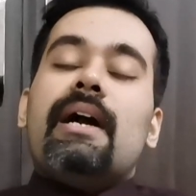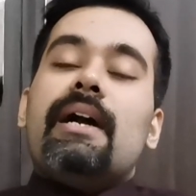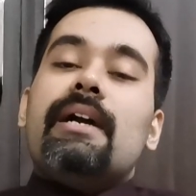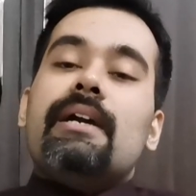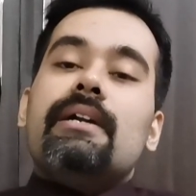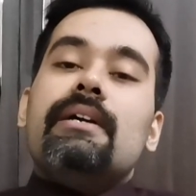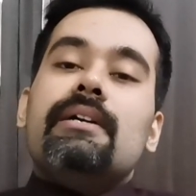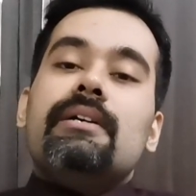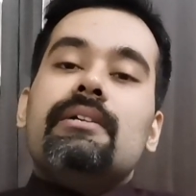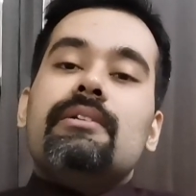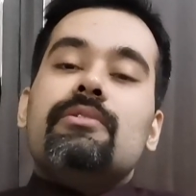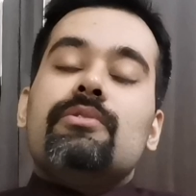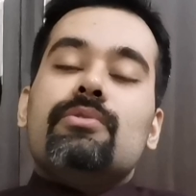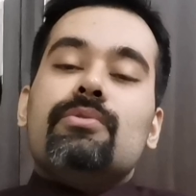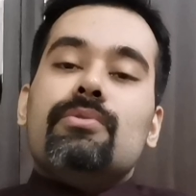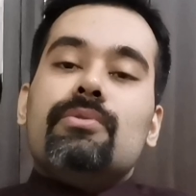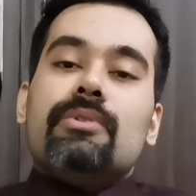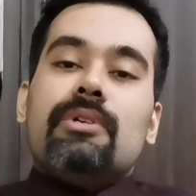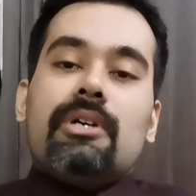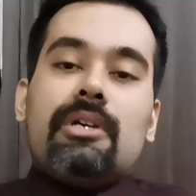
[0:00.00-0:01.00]
and
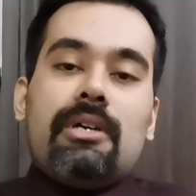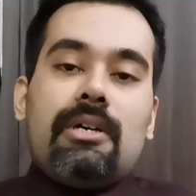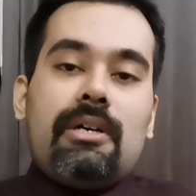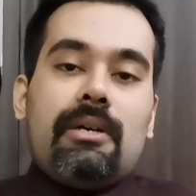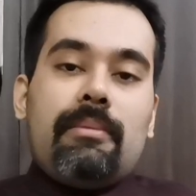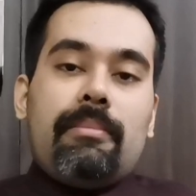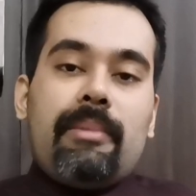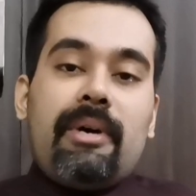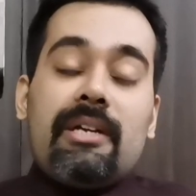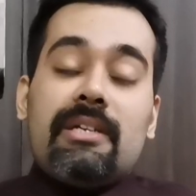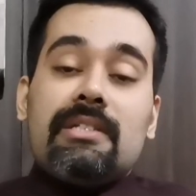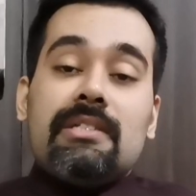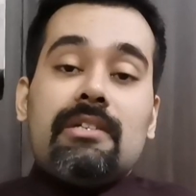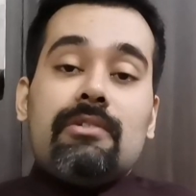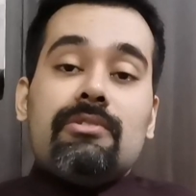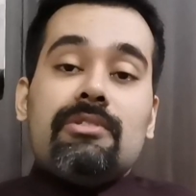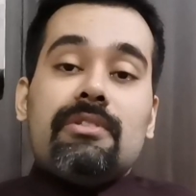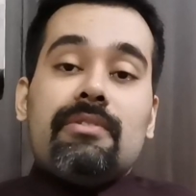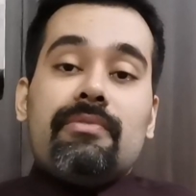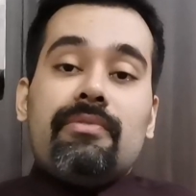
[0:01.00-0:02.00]

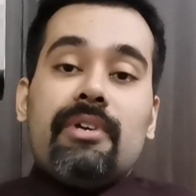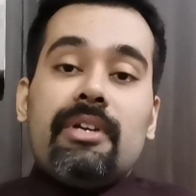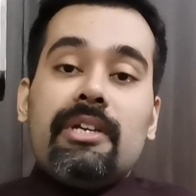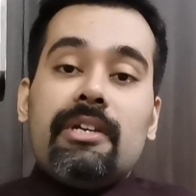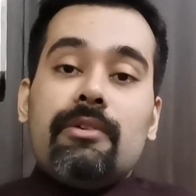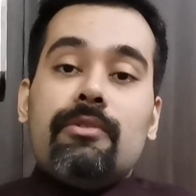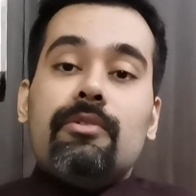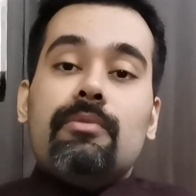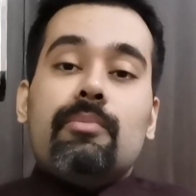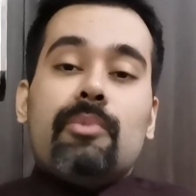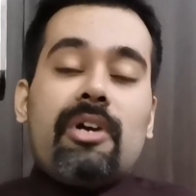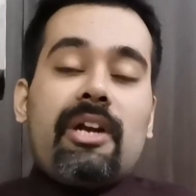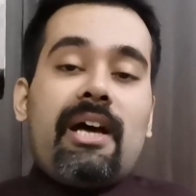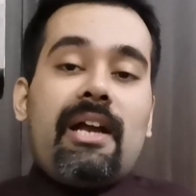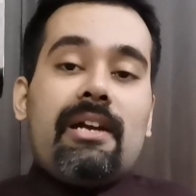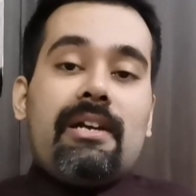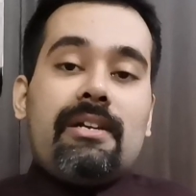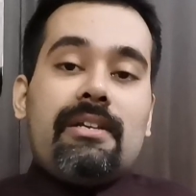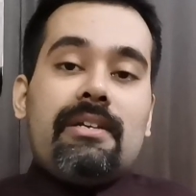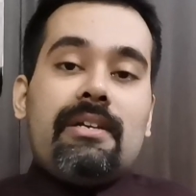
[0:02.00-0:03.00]
ultrasound is a very good
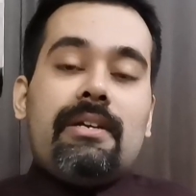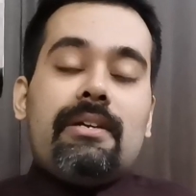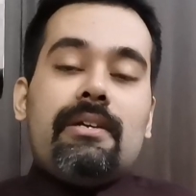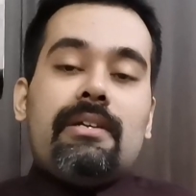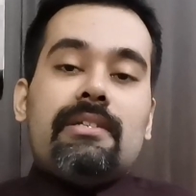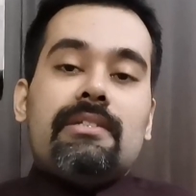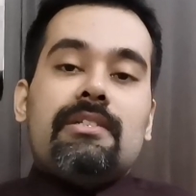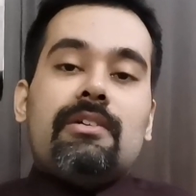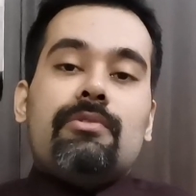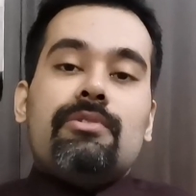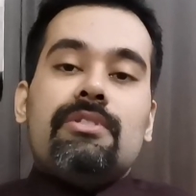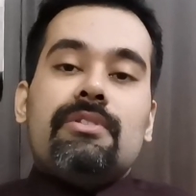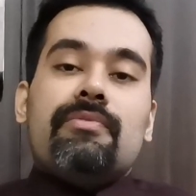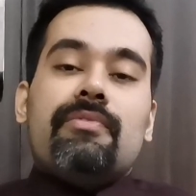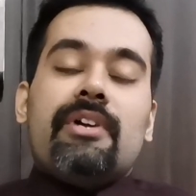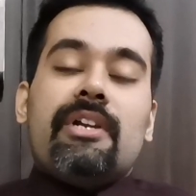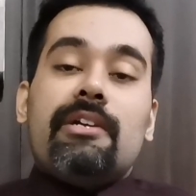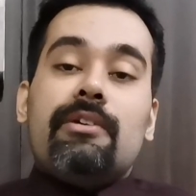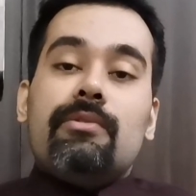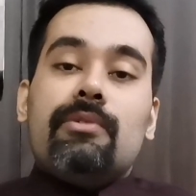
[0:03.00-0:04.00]
modality, and ultrasound is a
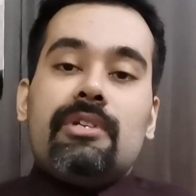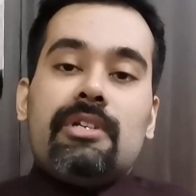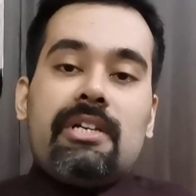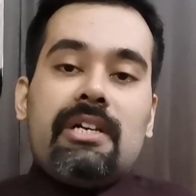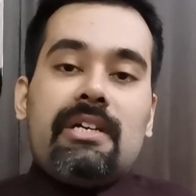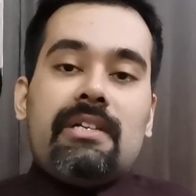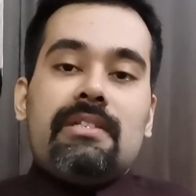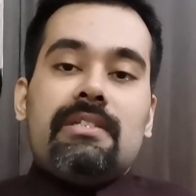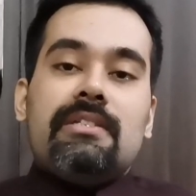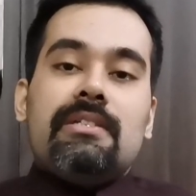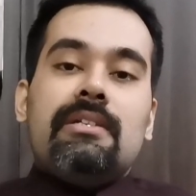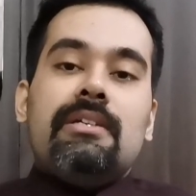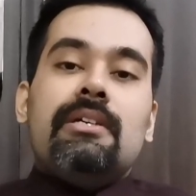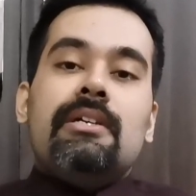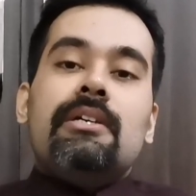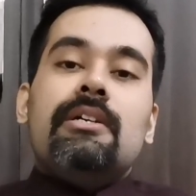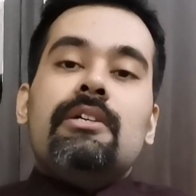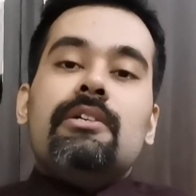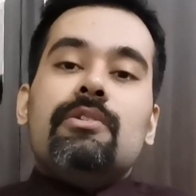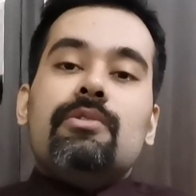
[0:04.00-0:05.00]
very good test
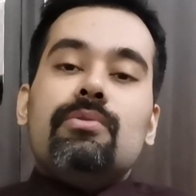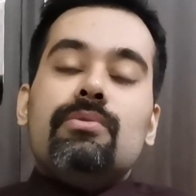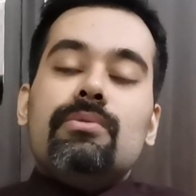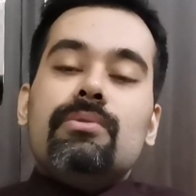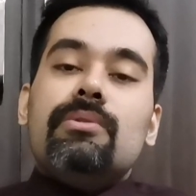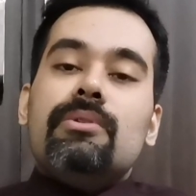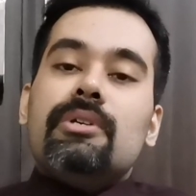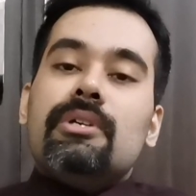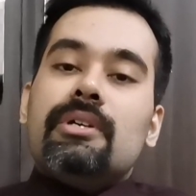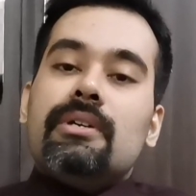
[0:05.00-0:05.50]
to